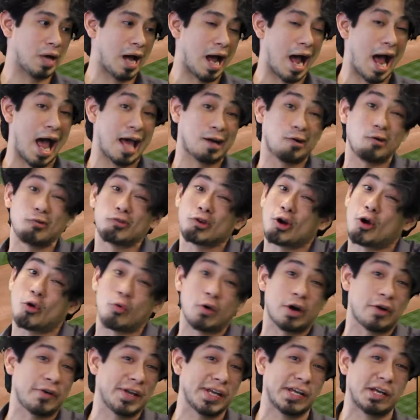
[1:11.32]
I don't know
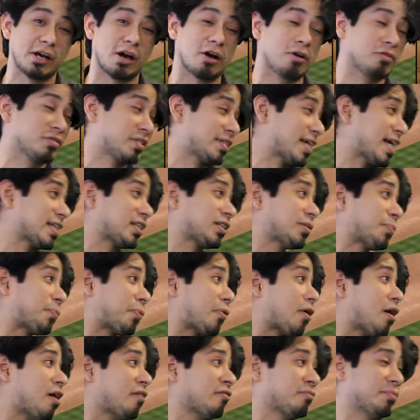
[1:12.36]
where he goes. That's the
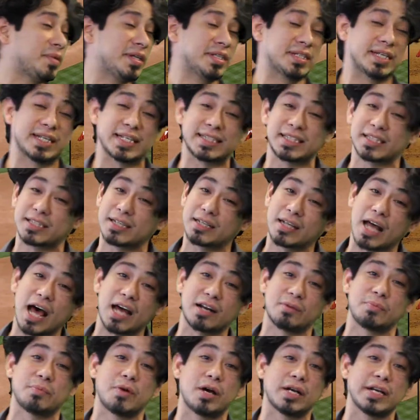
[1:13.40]
problem. It's yeah. a lot
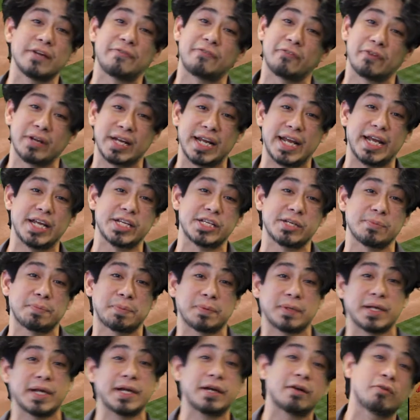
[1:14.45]
of money for an aging
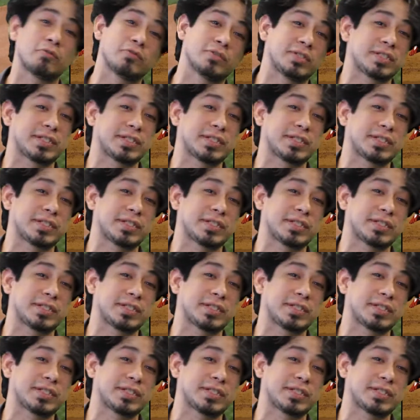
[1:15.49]
player whose